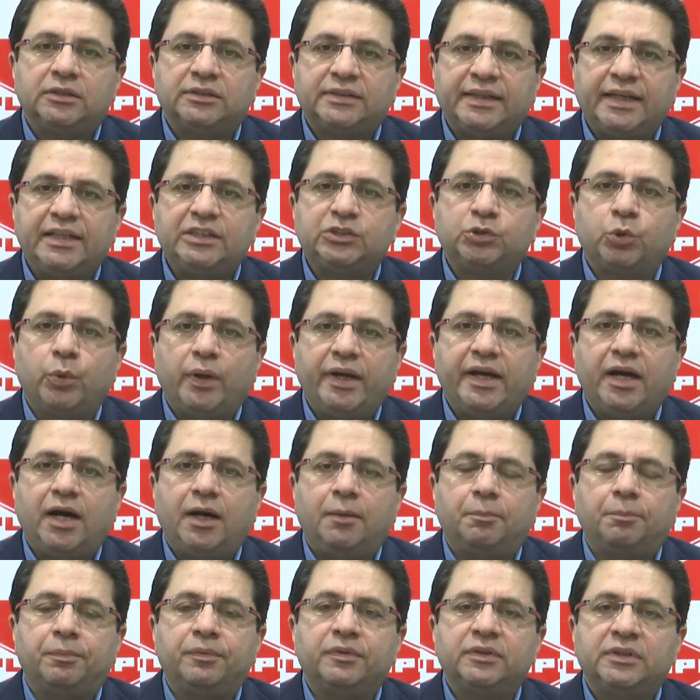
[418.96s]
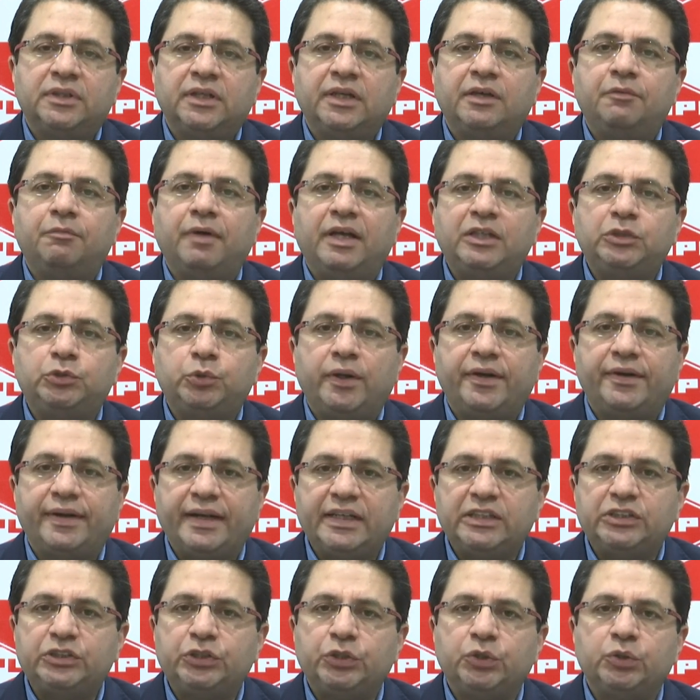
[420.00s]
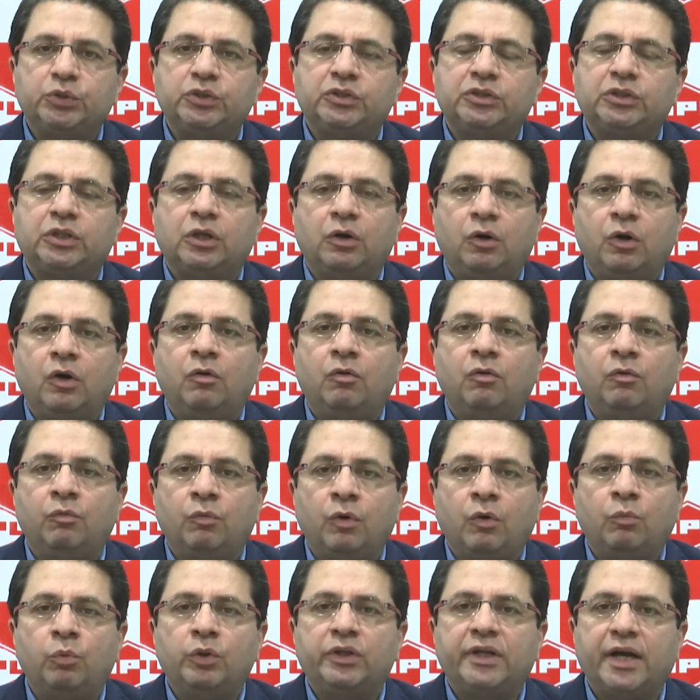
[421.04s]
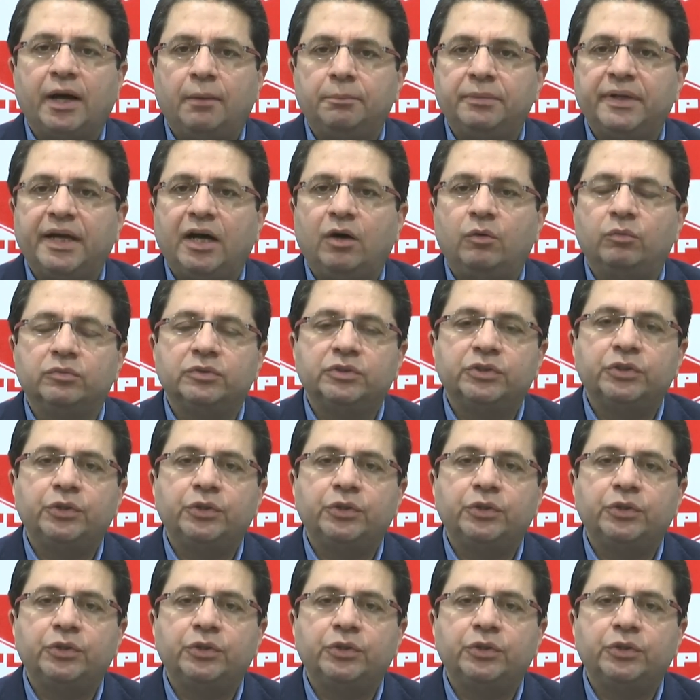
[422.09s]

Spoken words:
sales going up, the eventual ratios would come down.